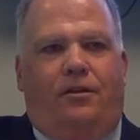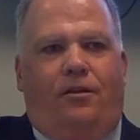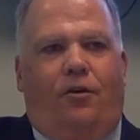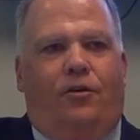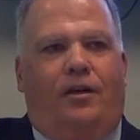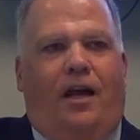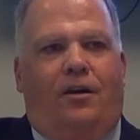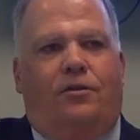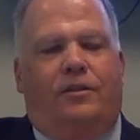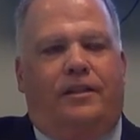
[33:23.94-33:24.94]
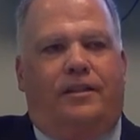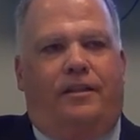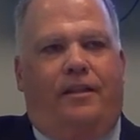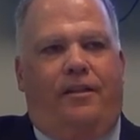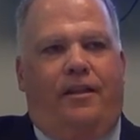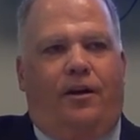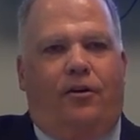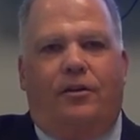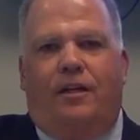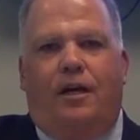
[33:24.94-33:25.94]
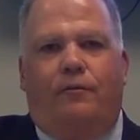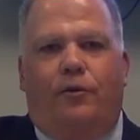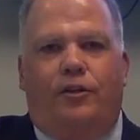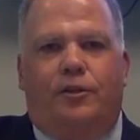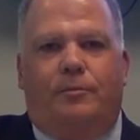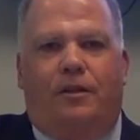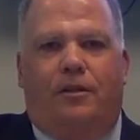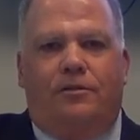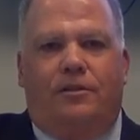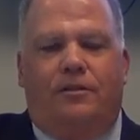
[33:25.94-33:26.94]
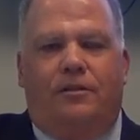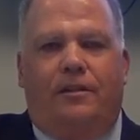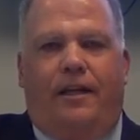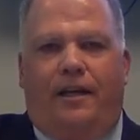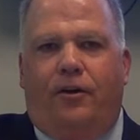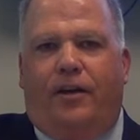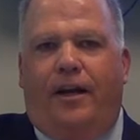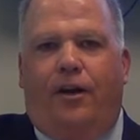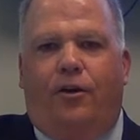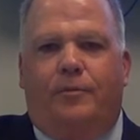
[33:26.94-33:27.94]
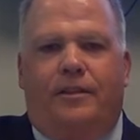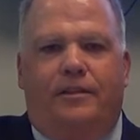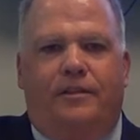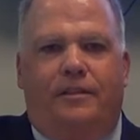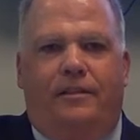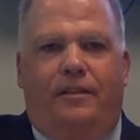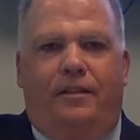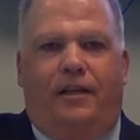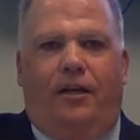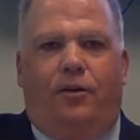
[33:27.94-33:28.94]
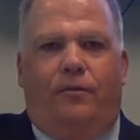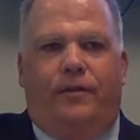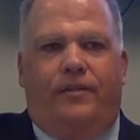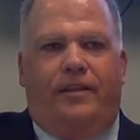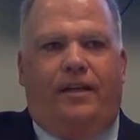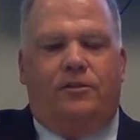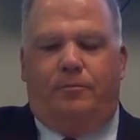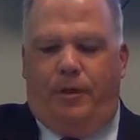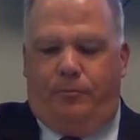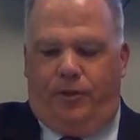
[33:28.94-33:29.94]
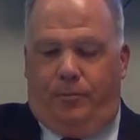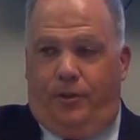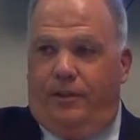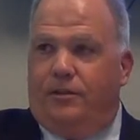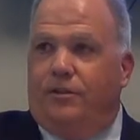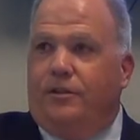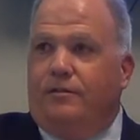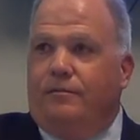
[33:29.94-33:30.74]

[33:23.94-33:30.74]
hurt not only their coverage but also and their care, but the 150,000 people you put into it.